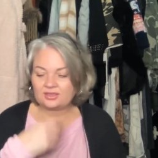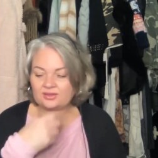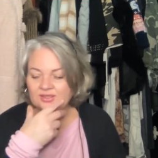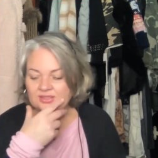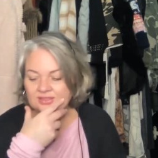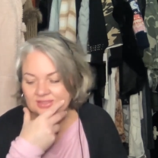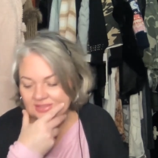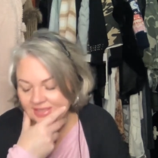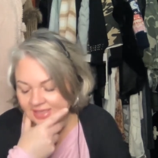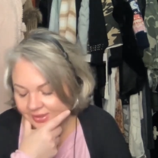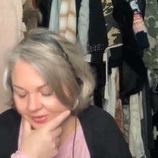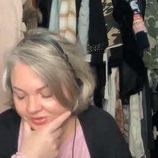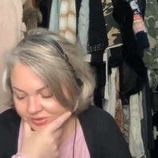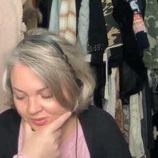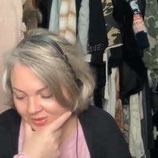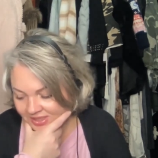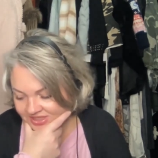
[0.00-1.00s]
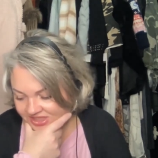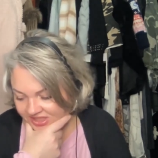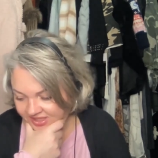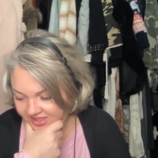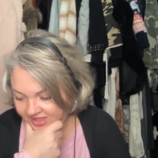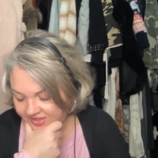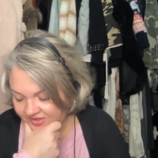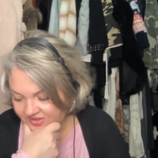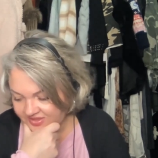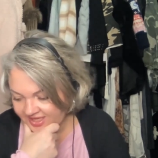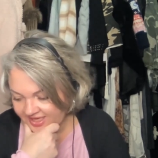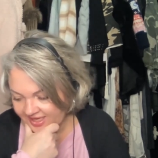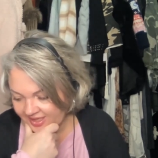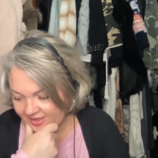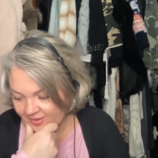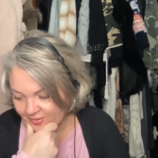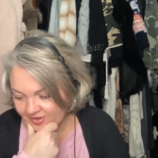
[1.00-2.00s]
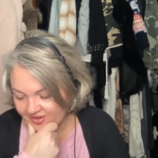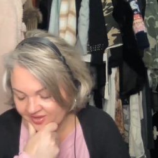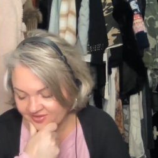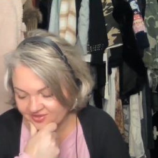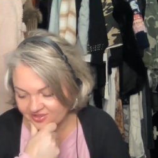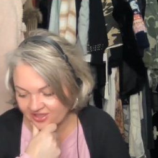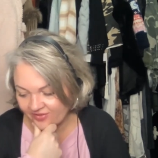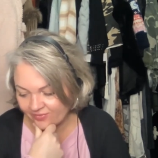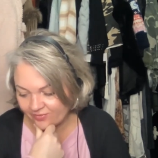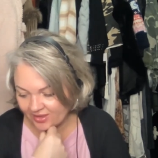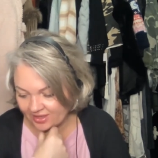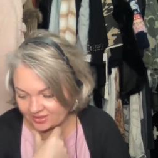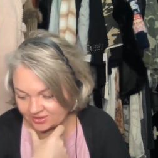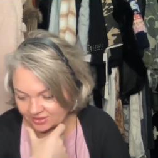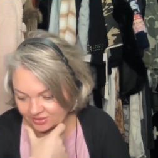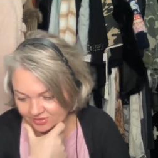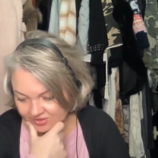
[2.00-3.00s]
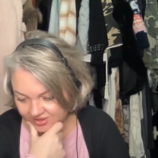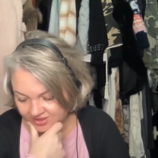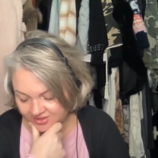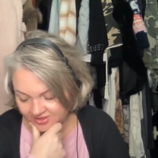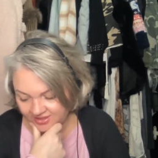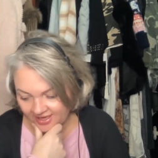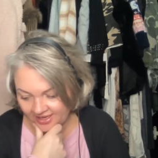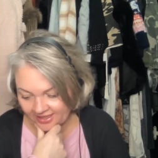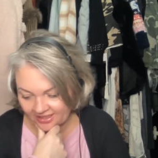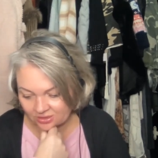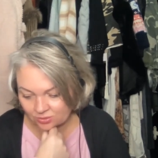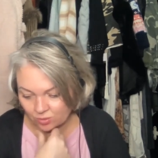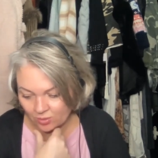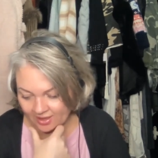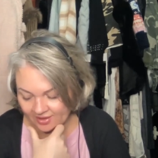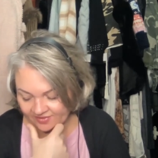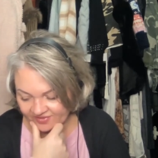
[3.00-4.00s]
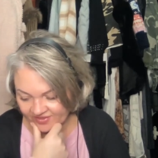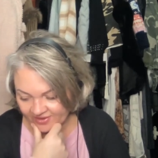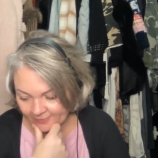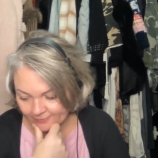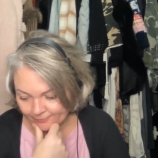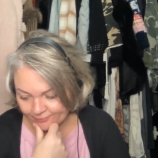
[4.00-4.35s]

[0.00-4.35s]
this thing I was watching the other day with Jeff Bezos's ex-wife,